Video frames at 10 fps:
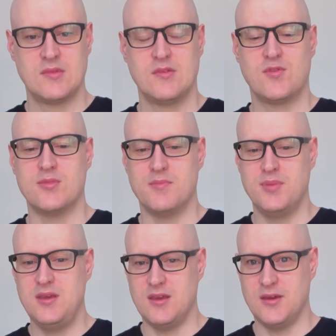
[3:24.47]
the
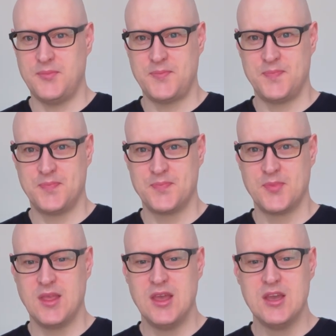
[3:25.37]
B.
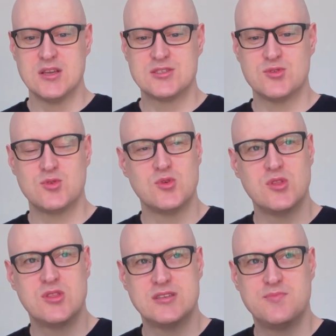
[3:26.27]
So
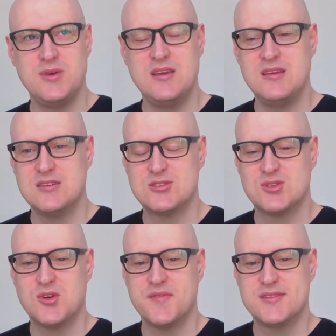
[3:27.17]
this B
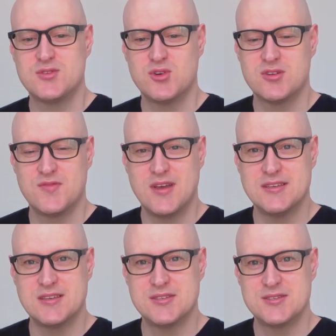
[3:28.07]
serves sort of as
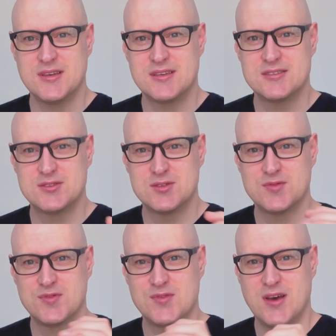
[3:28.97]
a
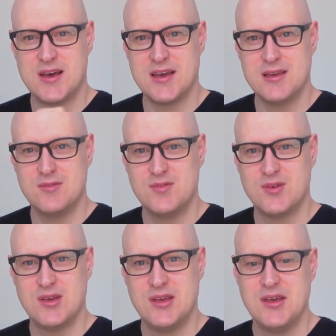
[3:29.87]
6/5.
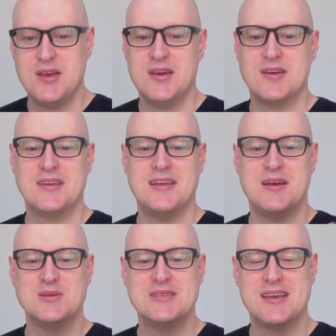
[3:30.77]
Again,
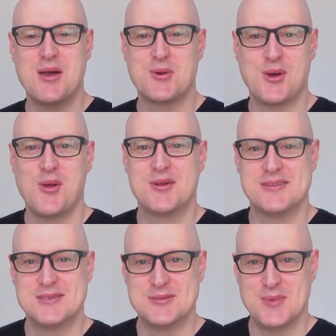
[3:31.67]
I'll call it a
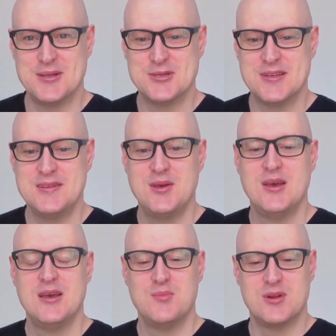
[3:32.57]
suspension,
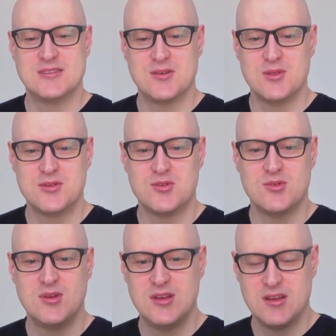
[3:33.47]
but it's a little